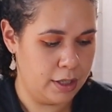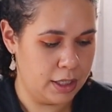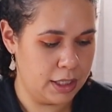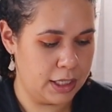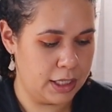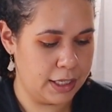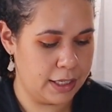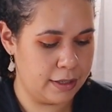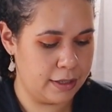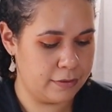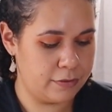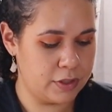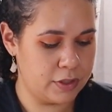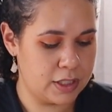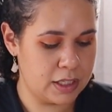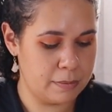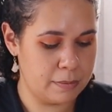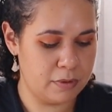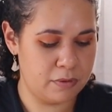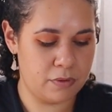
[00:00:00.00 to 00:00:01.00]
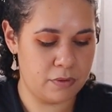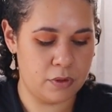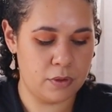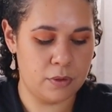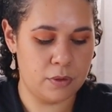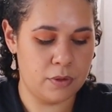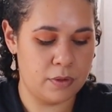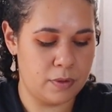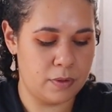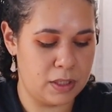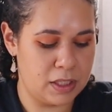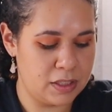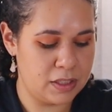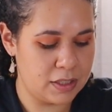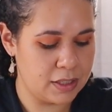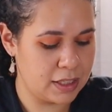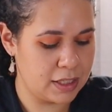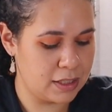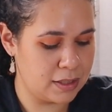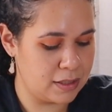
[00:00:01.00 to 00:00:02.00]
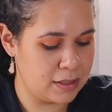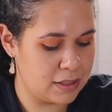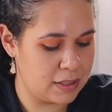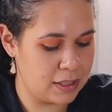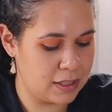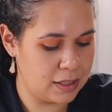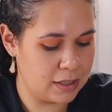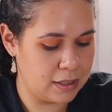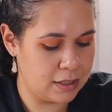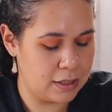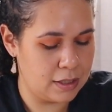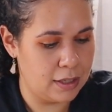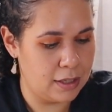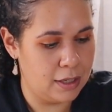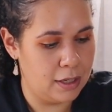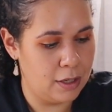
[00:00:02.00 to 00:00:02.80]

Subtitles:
Yeah, for some of you, you need to consider